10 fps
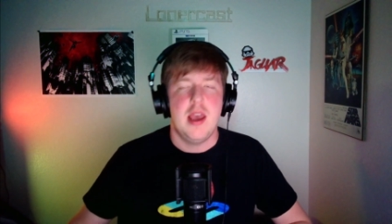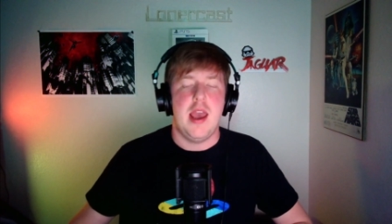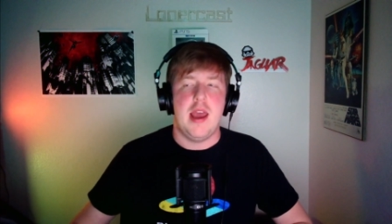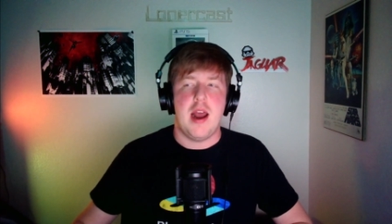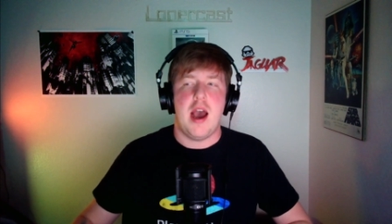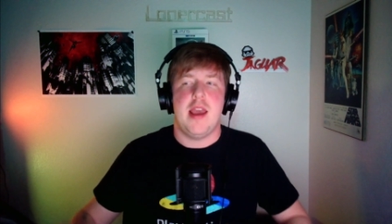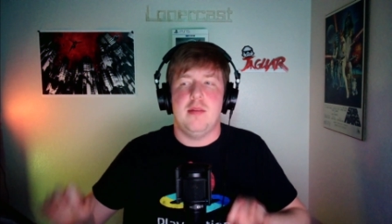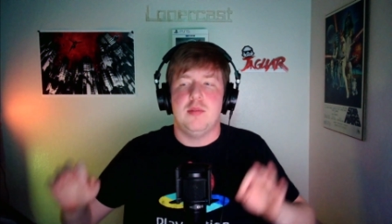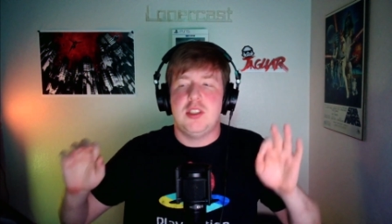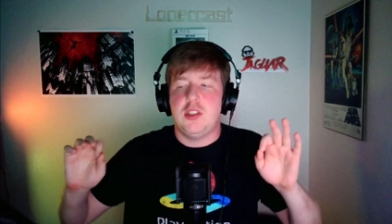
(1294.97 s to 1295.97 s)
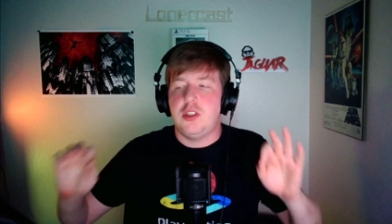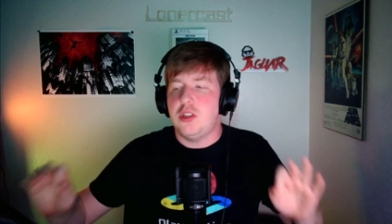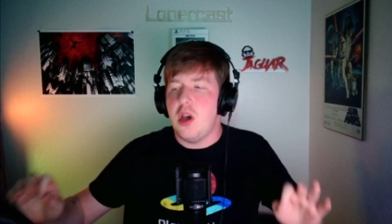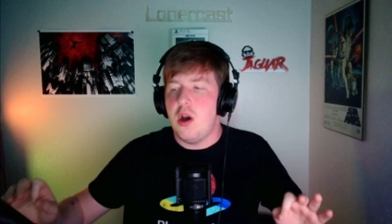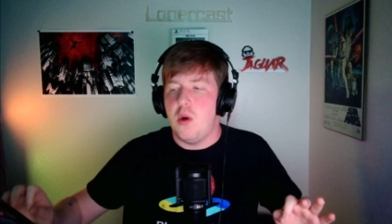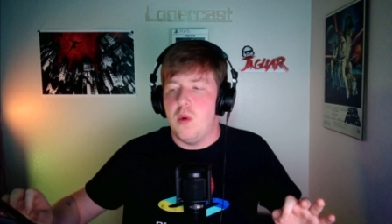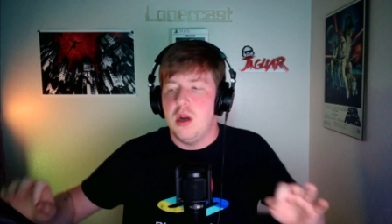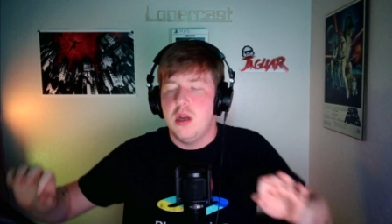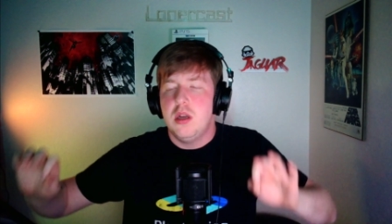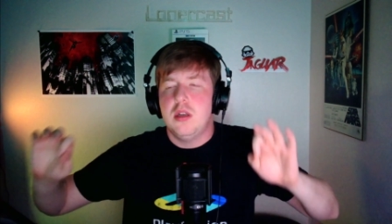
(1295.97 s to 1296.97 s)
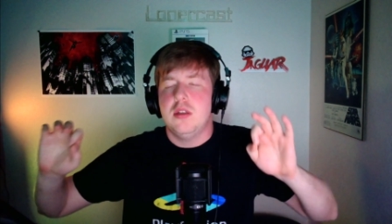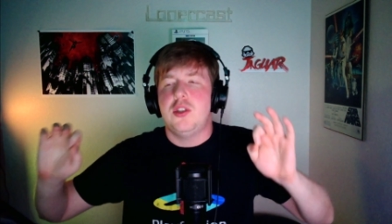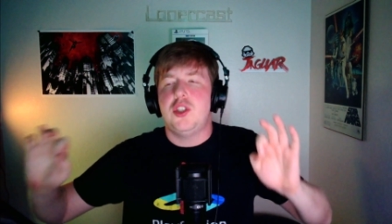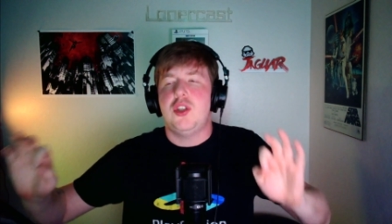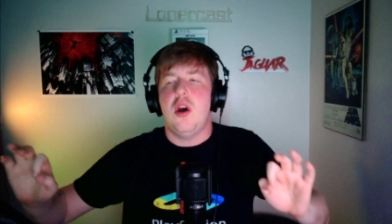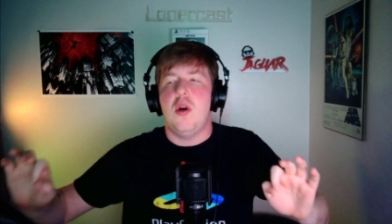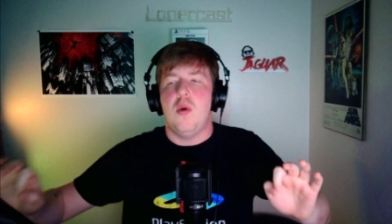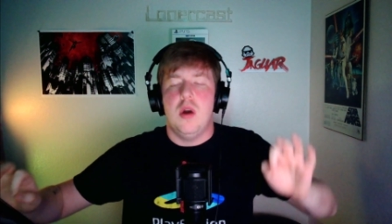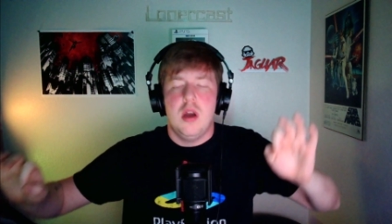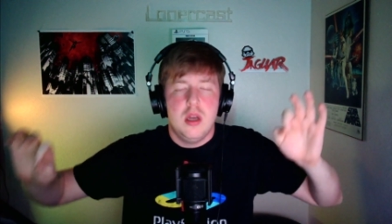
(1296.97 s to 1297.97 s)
And I am so, so,